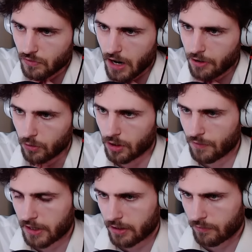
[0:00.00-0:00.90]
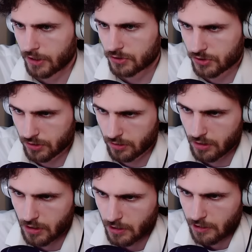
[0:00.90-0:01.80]
I don't love any of this.
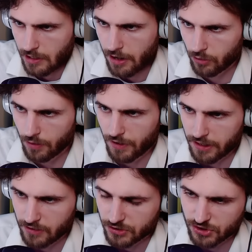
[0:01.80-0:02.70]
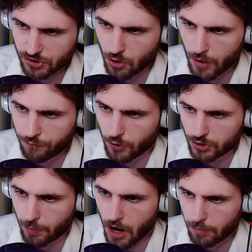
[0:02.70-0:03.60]
I don't love any of this. This is going
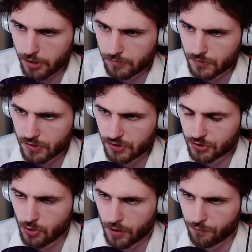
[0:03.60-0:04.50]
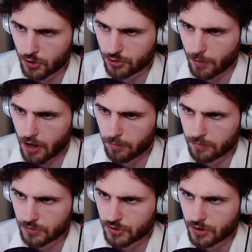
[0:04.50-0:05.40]
first problems. This is going first
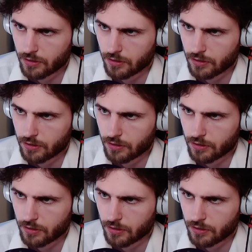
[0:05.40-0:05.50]
problems.